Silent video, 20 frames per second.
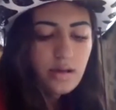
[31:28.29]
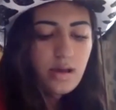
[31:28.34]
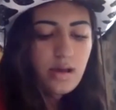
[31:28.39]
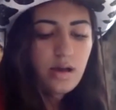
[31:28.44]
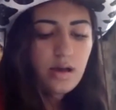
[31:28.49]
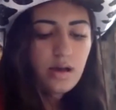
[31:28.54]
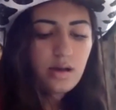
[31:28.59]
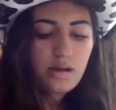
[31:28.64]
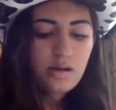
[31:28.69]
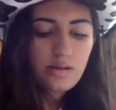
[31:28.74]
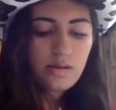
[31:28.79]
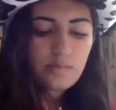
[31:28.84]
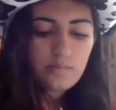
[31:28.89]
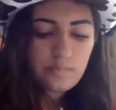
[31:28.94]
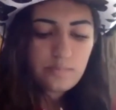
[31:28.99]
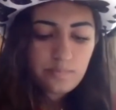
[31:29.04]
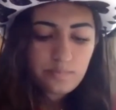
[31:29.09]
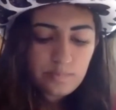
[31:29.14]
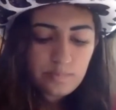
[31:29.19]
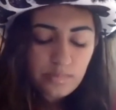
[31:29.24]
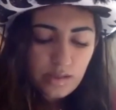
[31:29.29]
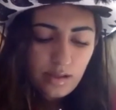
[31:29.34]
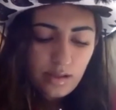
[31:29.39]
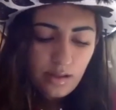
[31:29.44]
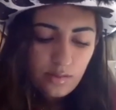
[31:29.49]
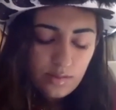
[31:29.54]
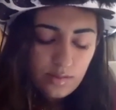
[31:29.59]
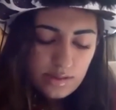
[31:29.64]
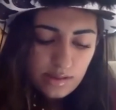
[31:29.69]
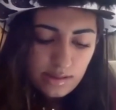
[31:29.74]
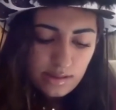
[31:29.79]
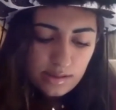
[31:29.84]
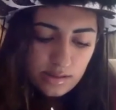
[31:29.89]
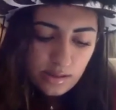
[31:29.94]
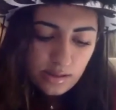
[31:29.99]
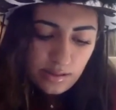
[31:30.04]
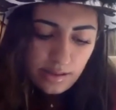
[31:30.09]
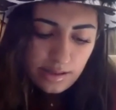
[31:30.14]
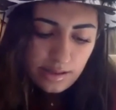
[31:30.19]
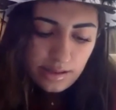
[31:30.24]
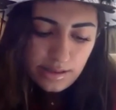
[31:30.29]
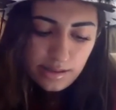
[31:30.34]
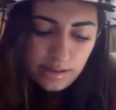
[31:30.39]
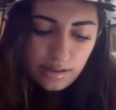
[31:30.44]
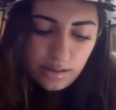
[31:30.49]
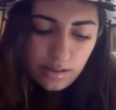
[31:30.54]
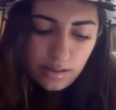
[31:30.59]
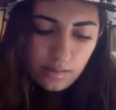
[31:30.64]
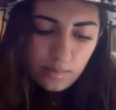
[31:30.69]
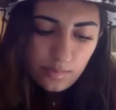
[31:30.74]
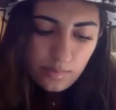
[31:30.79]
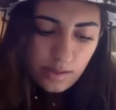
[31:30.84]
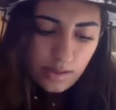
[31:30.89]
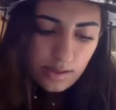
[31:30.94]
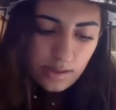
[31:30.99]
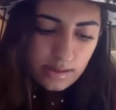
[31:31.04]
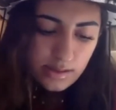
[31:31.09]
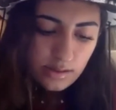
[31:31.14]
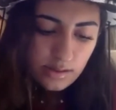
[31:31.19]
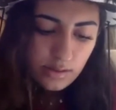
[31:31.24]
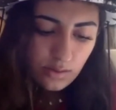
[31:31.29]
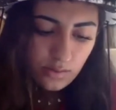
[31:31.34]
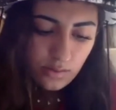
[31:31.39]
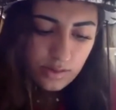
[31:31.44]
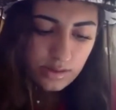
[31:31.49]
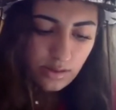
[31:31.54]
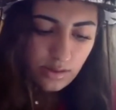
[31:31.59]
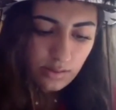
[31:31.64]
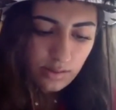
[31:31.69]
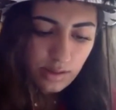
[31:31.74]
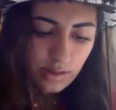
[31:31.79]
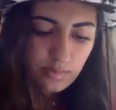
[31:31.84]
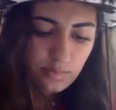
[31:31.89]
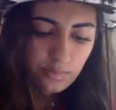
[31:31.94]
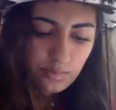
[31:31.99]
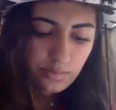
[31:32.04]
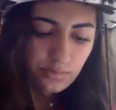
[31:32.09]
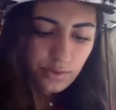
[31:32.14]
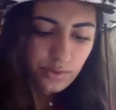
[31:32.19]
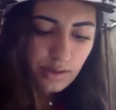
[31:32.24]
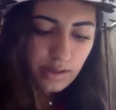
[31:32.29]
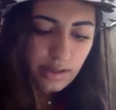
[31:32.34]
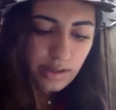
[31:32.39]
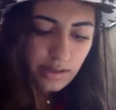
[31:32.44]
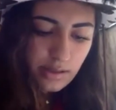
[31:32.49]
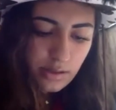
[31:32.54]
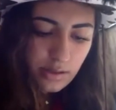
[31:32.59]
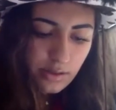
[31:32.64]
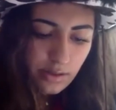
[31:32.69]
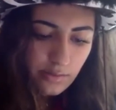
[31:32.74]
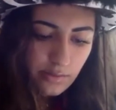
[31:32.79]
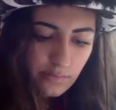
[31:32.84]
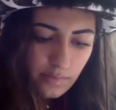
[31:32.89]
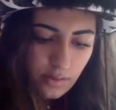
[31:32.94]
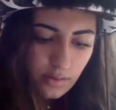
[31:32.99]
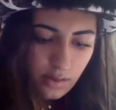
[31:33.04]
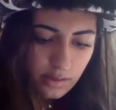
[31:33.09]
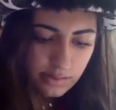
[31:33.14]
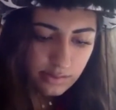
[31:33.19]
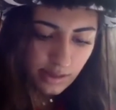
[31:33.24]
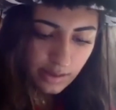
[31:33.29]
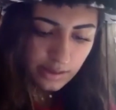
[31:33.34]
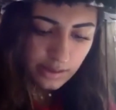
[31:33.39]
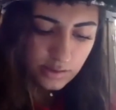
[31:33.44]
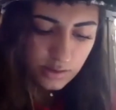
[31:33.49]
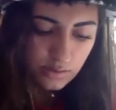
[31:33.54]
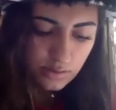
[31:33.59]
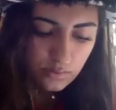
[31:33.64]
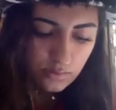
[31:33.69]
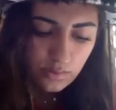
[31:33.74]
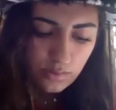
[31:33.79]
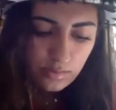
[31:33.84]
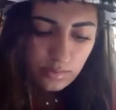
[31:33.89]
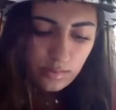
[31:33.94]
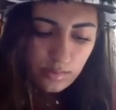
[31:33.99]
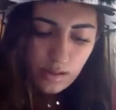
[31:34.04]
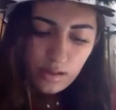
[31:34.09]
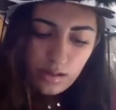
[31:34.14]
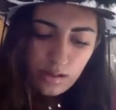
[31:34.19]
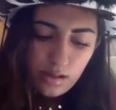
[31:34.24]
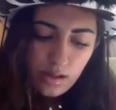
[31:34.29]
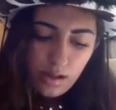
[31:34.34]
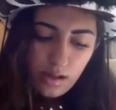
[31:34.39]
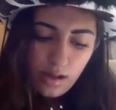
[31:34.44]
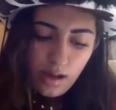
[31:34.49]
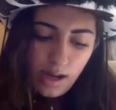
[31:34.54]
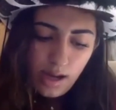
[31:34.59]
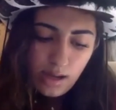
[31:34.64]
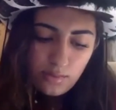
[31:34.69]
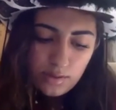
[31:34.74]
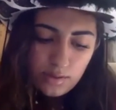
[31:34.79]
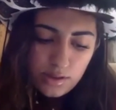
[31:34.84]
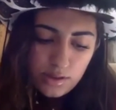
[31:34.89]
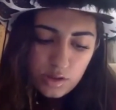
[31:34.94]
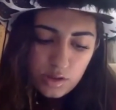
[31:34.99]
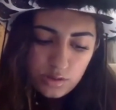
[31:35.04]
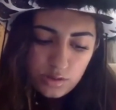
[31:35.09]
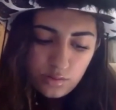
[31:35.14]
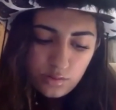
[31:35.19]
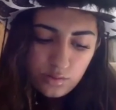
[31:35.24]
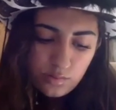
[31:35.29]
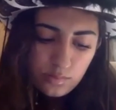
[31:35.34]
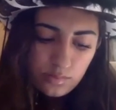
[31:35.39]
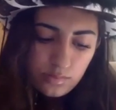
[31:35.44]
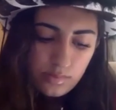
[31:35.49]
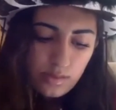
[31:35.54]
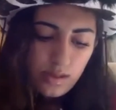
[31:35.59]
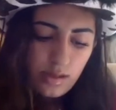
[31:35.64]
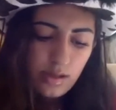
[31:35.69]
I always think that's a good idea, but those are like pretty good for online school, I would assume.